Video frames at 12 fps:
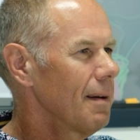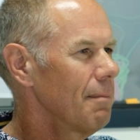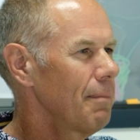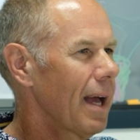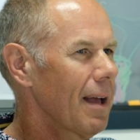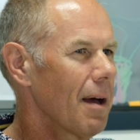
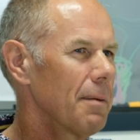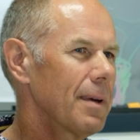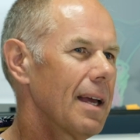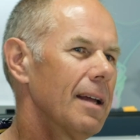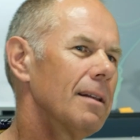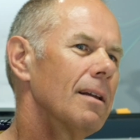back home
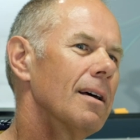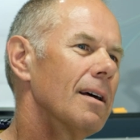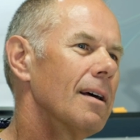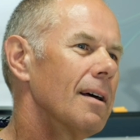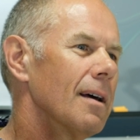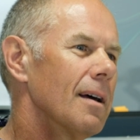again.
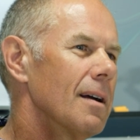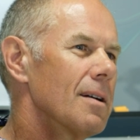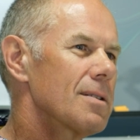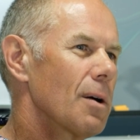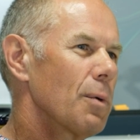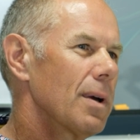
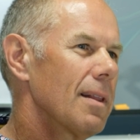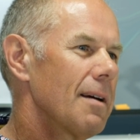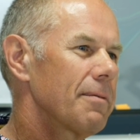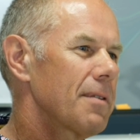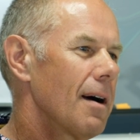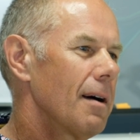So we
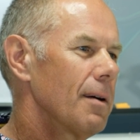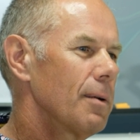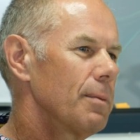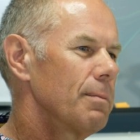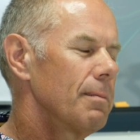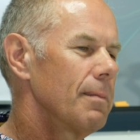left
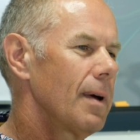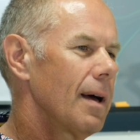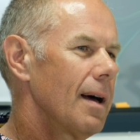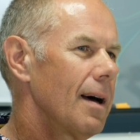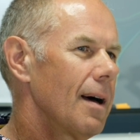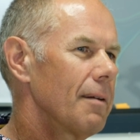home
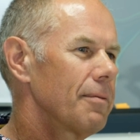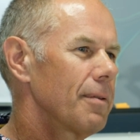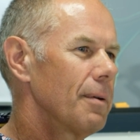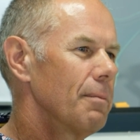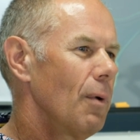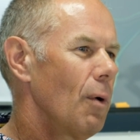
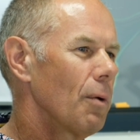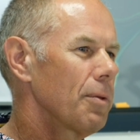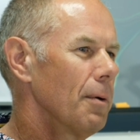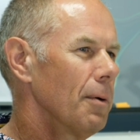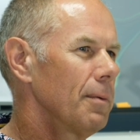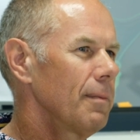from
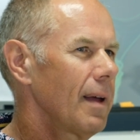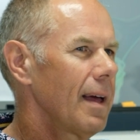Hawthorn,